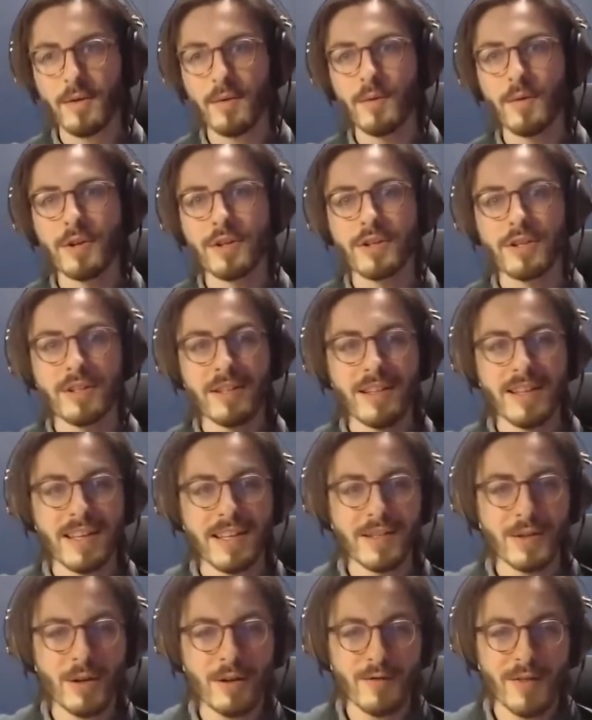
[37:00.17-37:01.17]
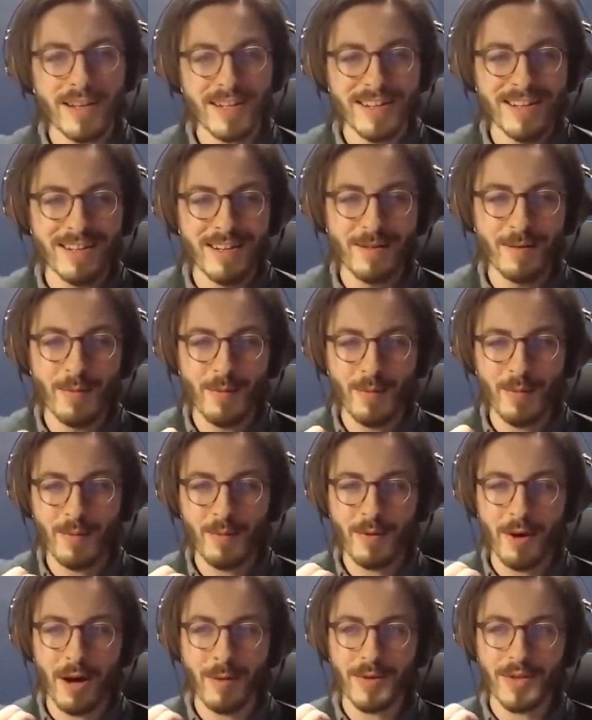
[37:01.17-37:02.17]
Which is sort of like
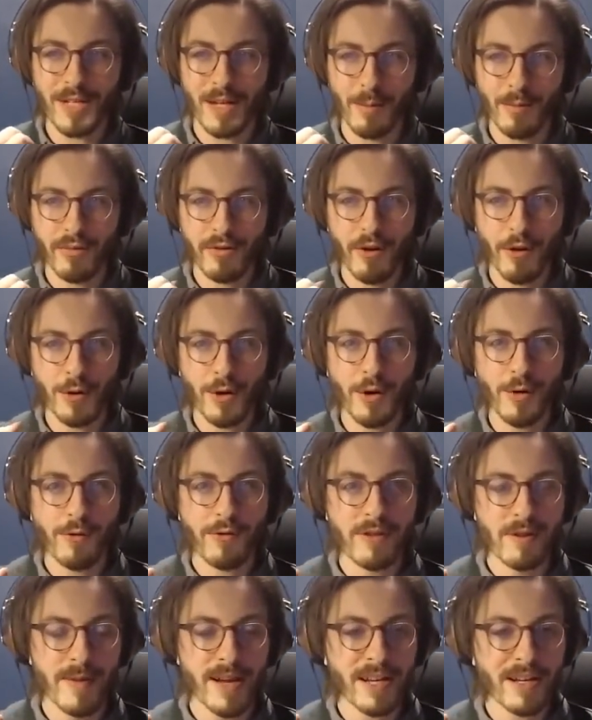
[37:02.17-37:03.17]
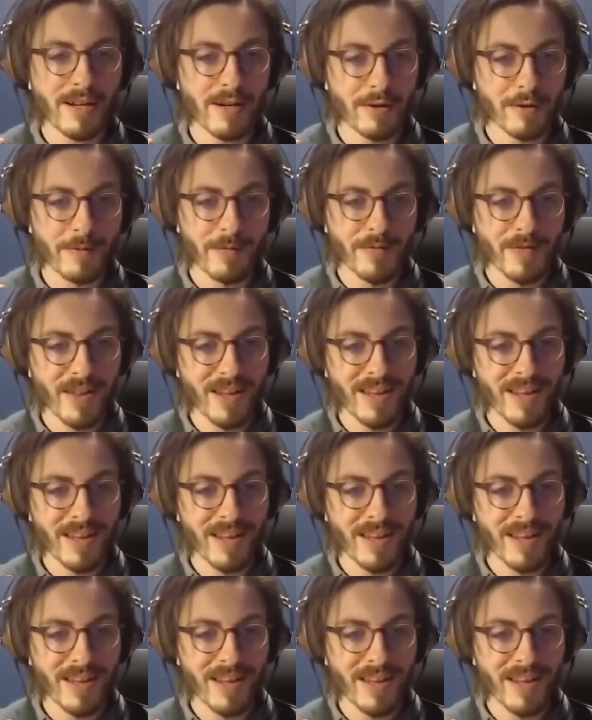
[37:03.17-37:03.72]
almost like a proto-flamenco